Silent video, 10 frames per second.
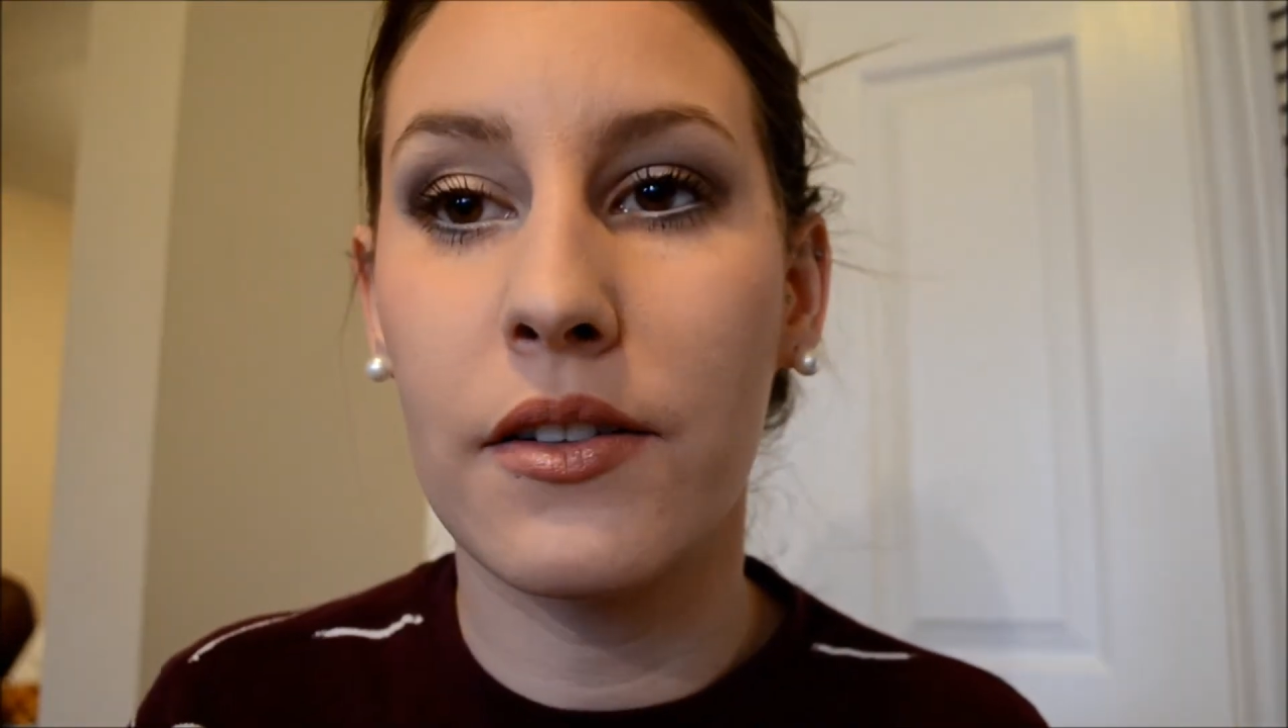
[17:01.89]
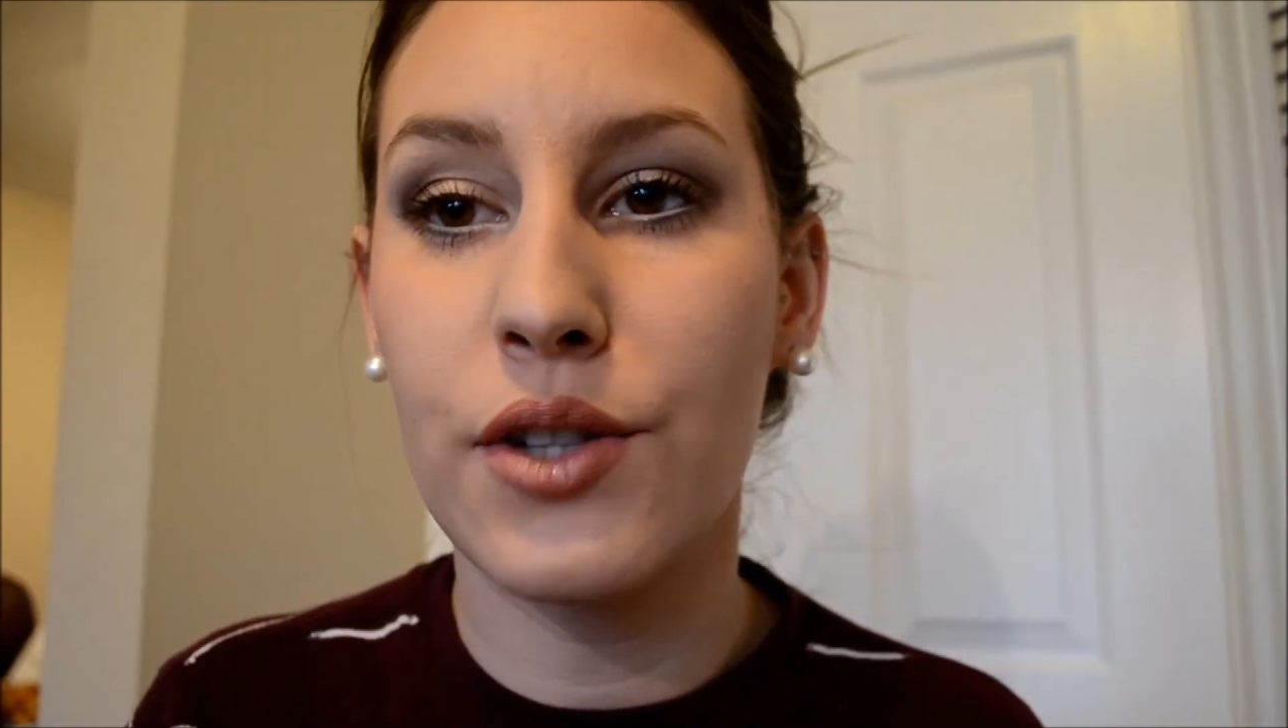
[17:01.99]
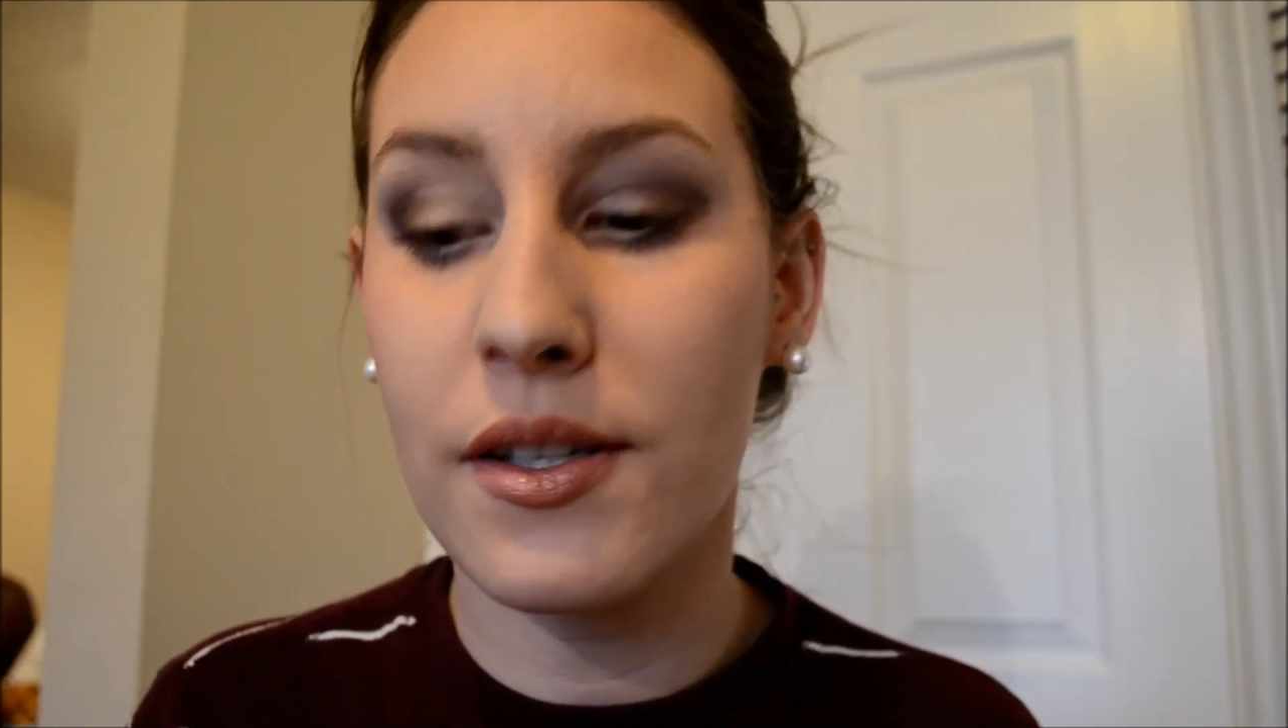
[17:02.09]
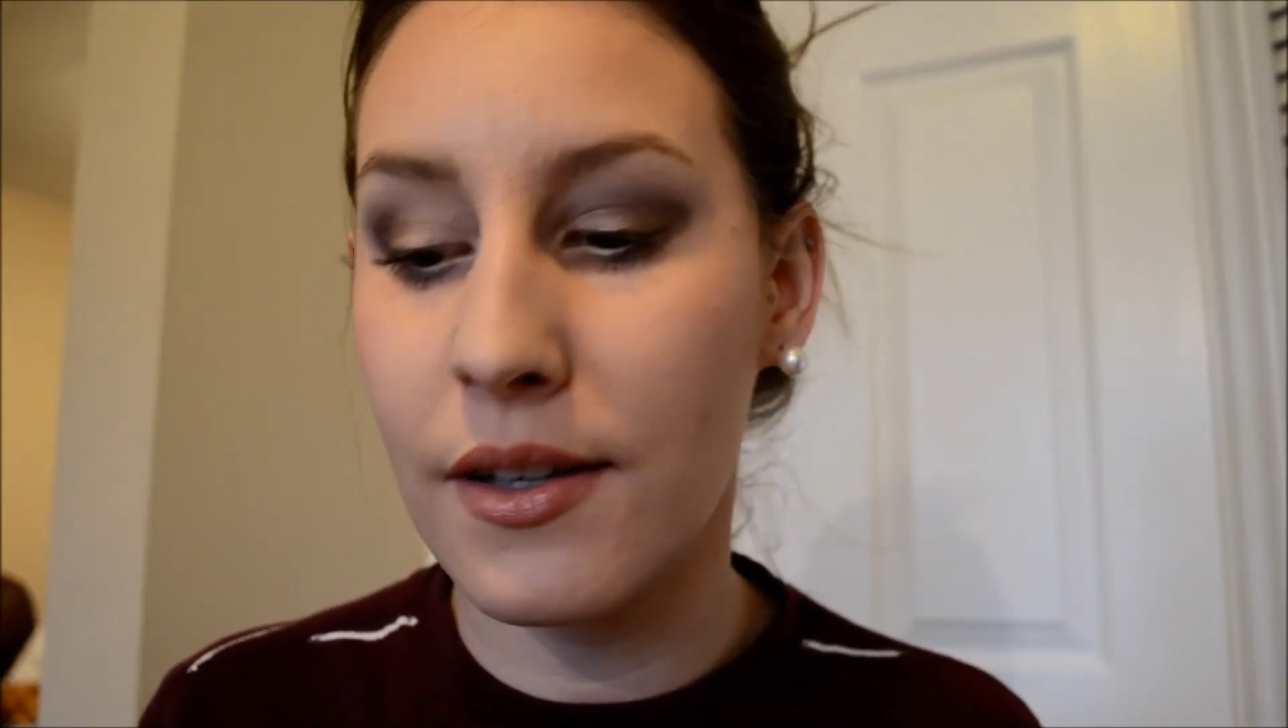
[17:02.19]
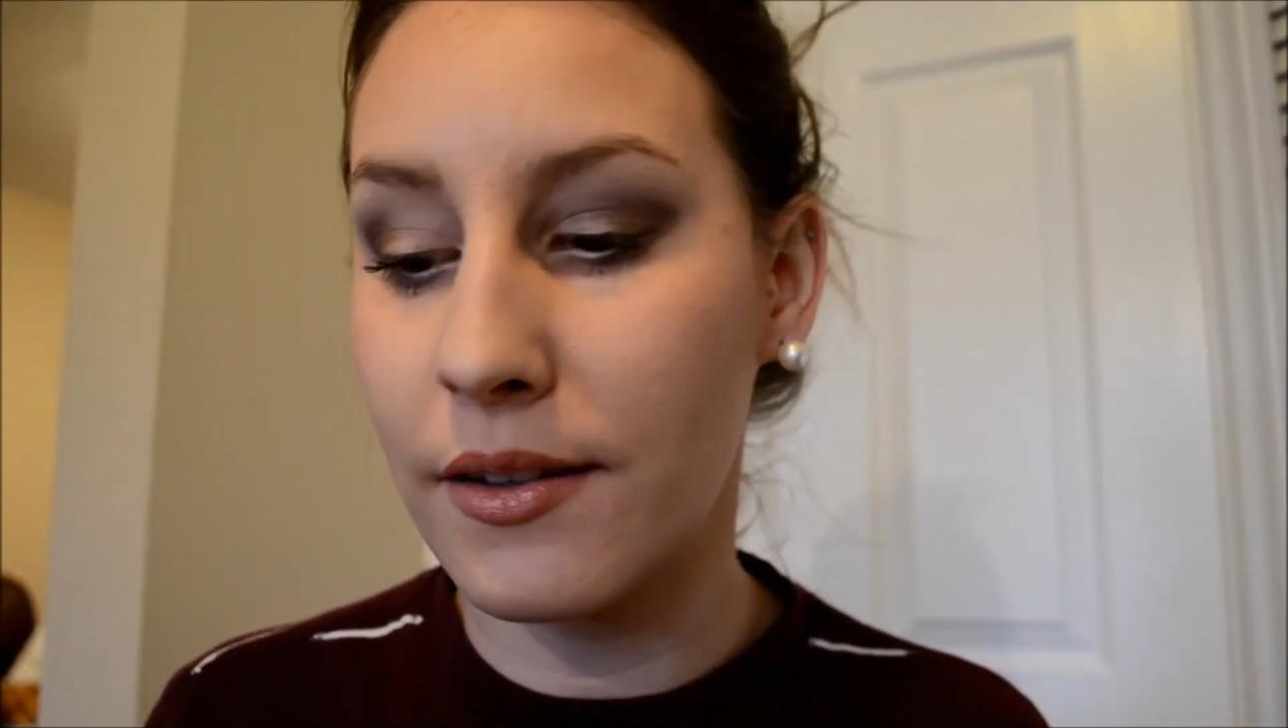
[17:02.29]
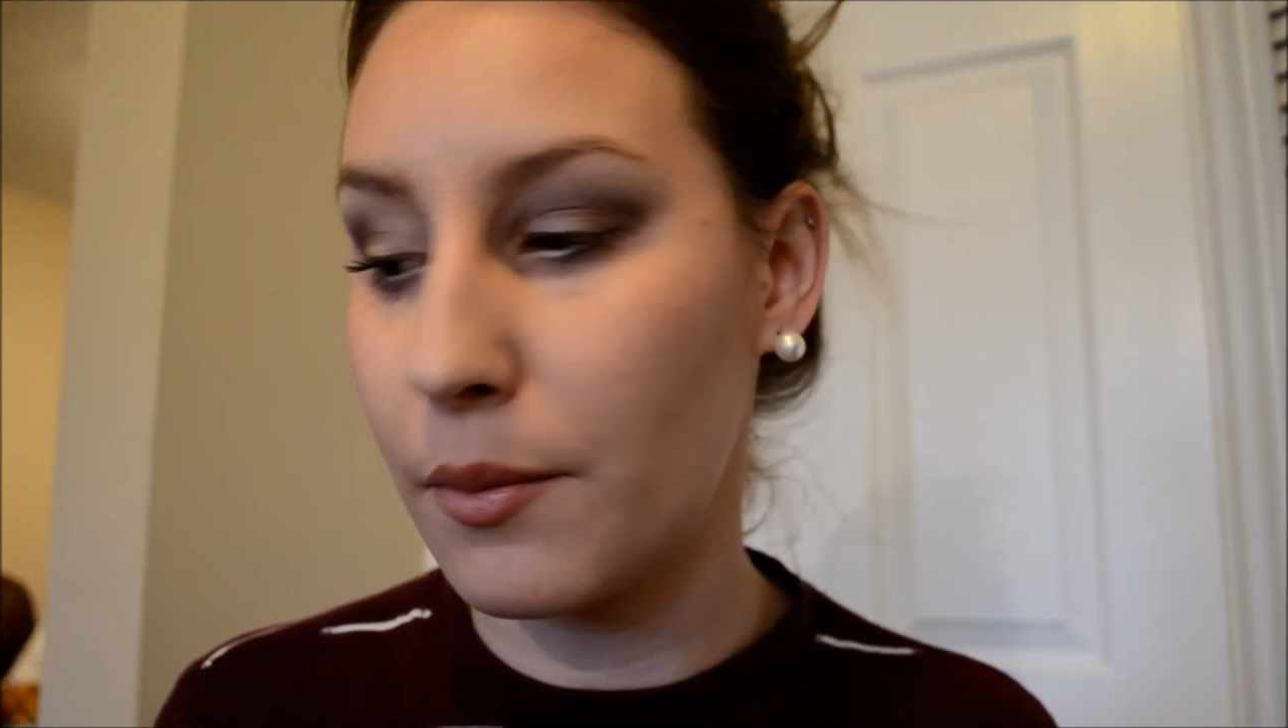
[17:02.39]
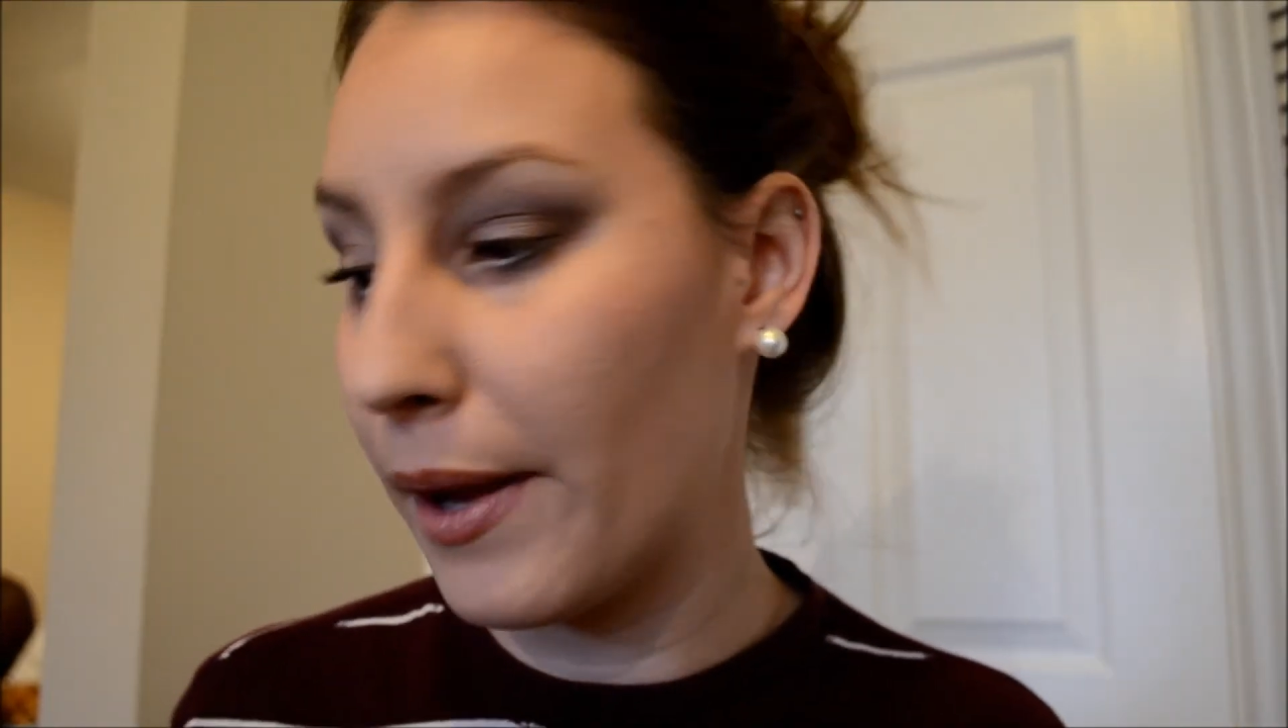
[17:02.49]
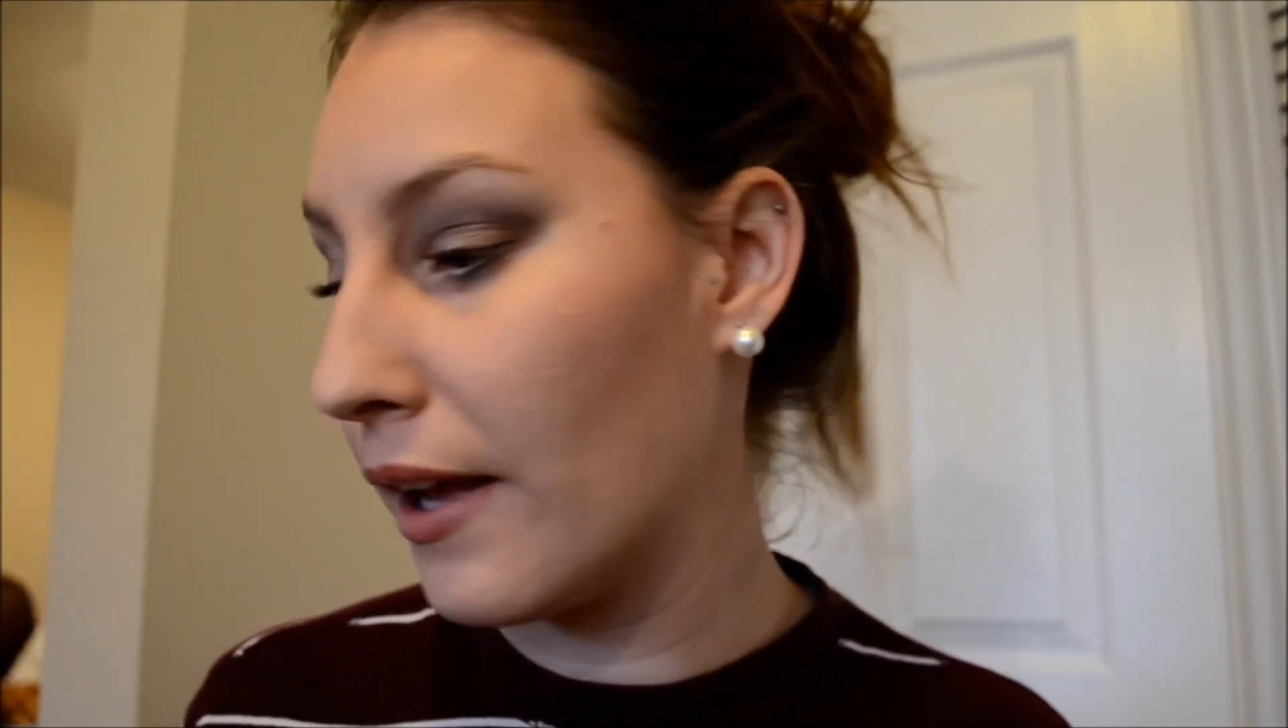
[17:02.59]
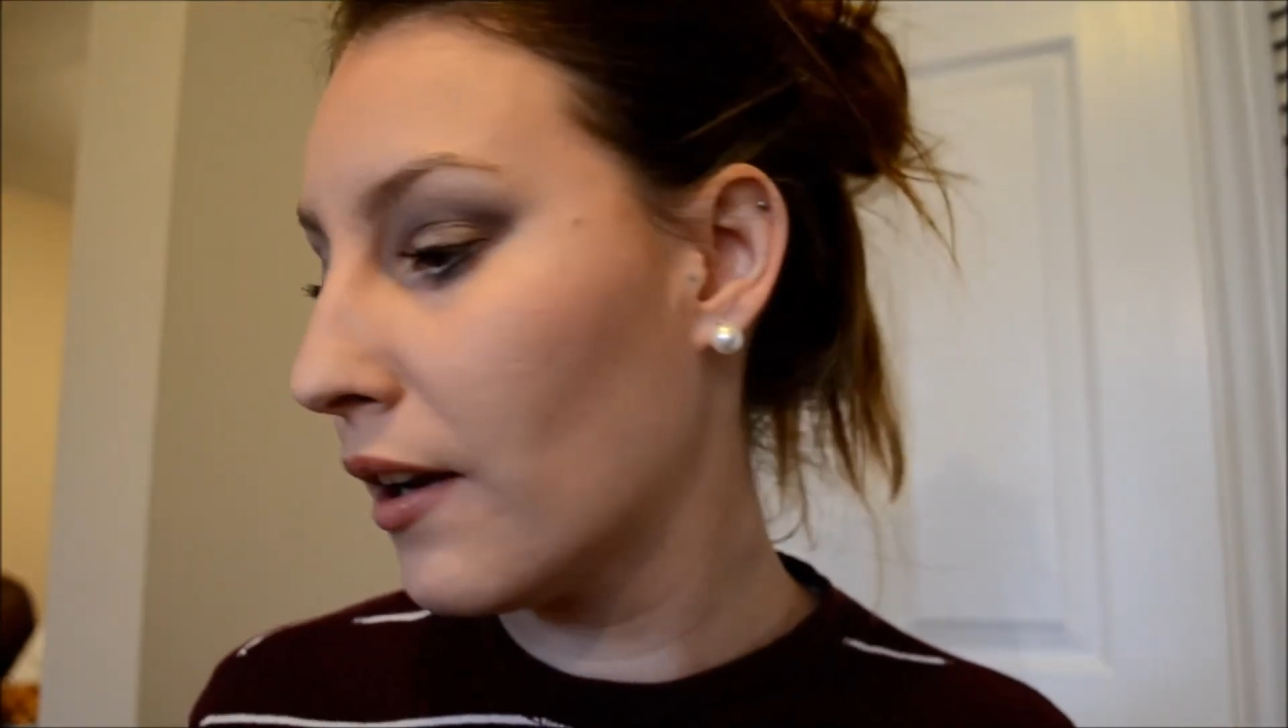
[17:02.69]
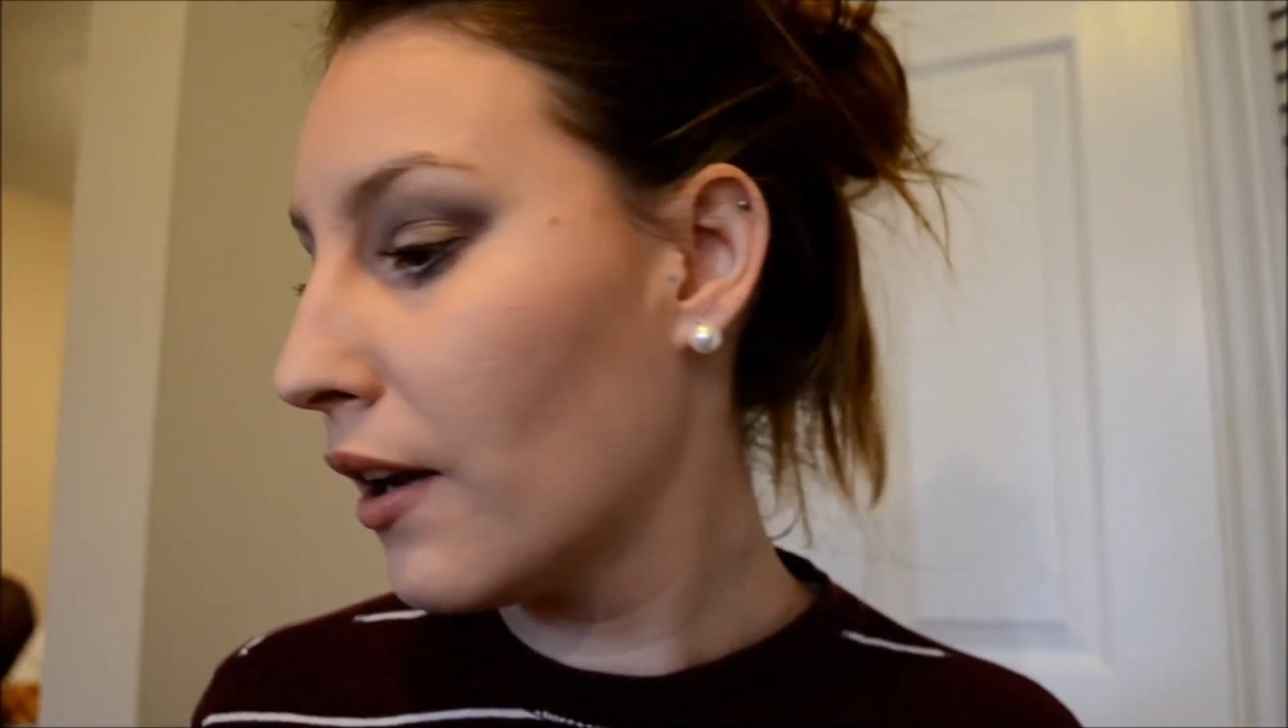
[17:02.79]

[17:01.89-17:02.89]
just a little bit.